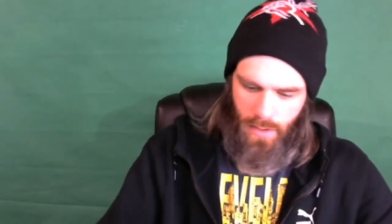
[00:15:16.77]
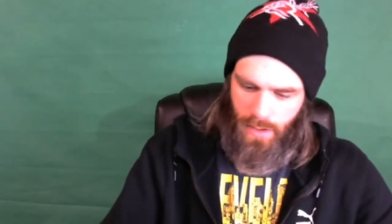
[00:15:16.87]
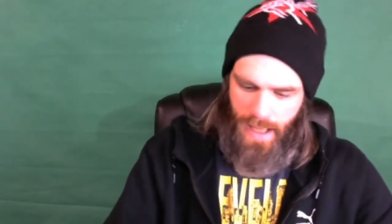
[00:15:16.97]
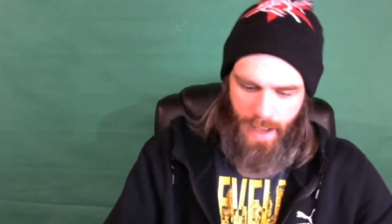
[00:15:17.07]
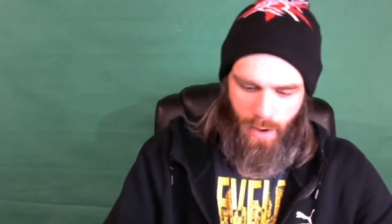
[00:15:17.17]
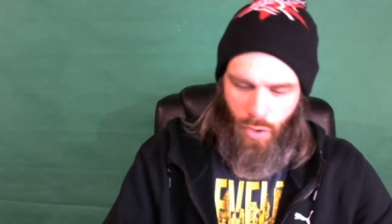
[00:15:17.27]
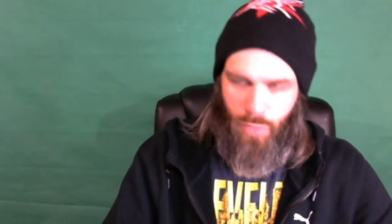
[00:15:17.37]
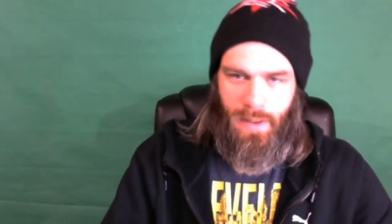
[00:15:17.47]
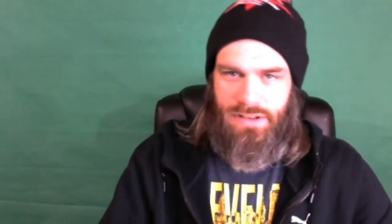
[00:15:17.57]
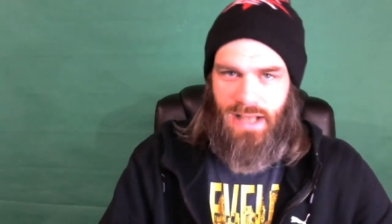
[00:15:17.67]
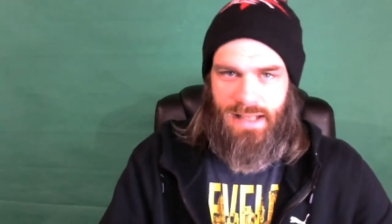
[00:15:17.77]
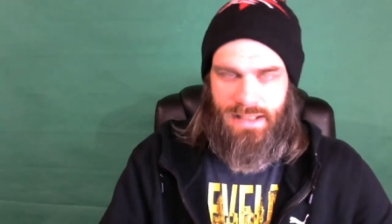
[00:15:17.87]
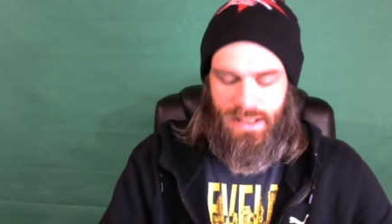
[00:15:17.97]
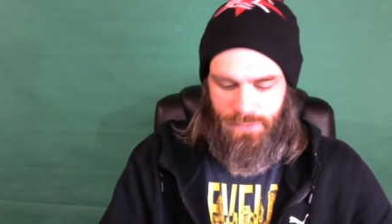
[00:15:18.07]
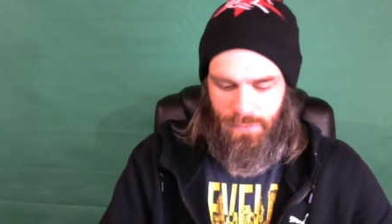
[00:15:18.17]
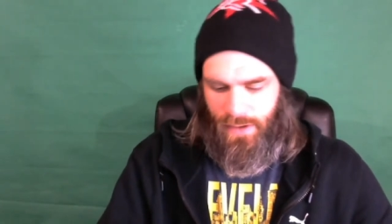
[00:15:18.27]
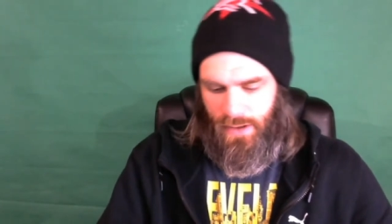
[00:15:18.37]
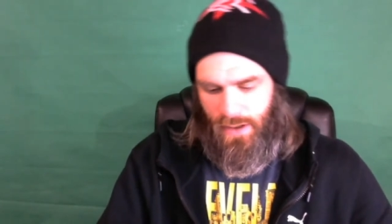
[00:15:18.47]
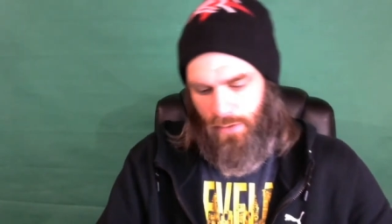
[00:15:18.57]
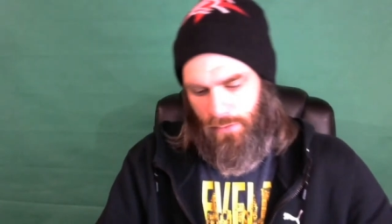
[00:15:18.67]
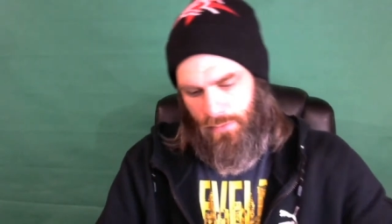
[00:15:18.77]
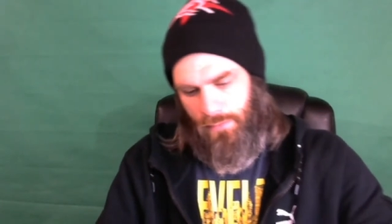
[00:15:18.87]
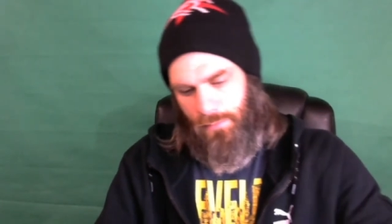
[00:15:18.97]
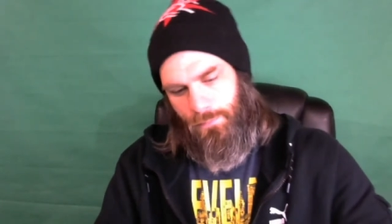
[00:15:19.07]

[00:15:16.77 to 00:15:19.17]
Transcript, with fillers: Got a whole bunch of ideas for videos.